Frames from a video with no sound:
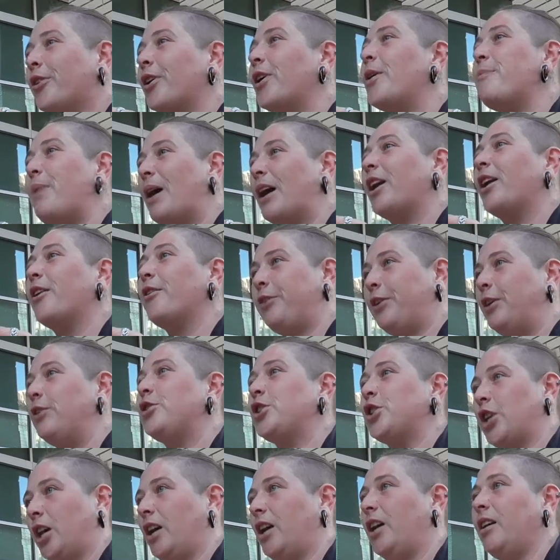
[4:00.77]
for a better
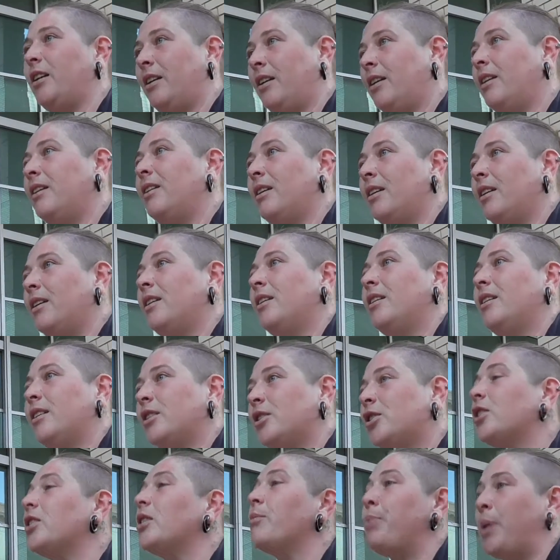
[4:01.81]
future
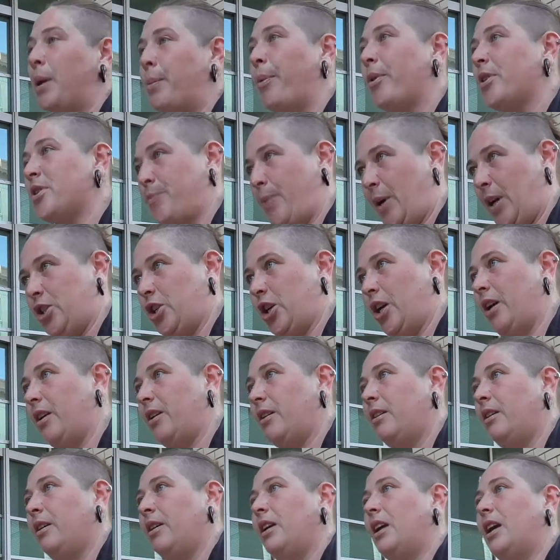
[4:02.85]
to the people's budget
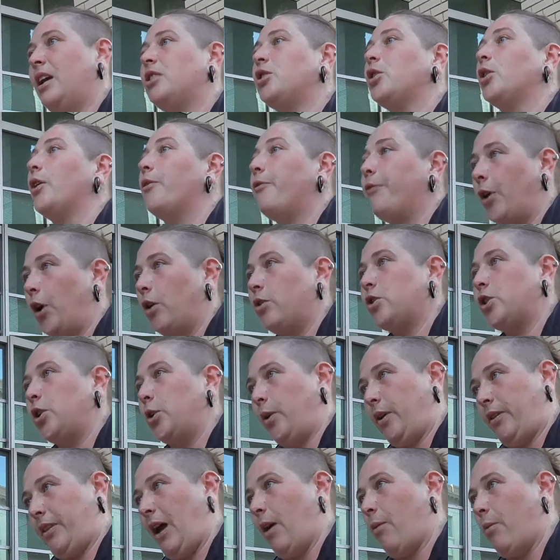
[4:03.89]
and to the folks
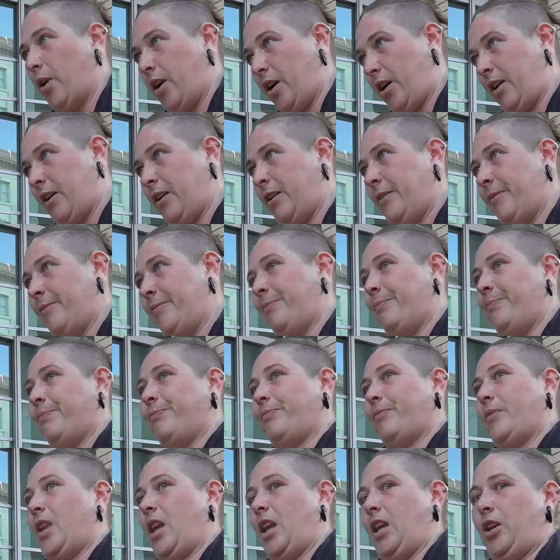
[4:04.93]
doing that work.
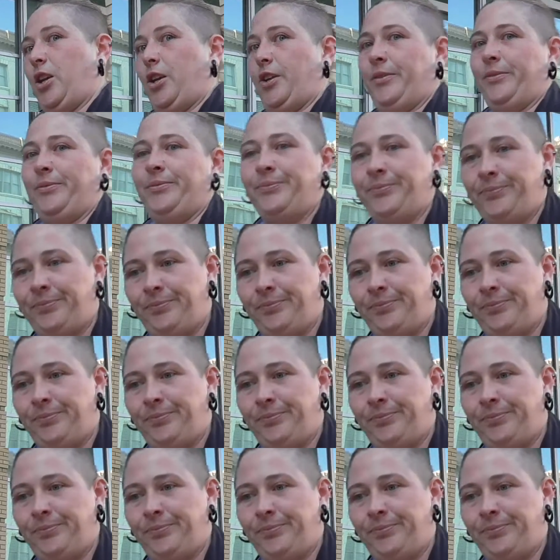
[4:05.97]
Thank you.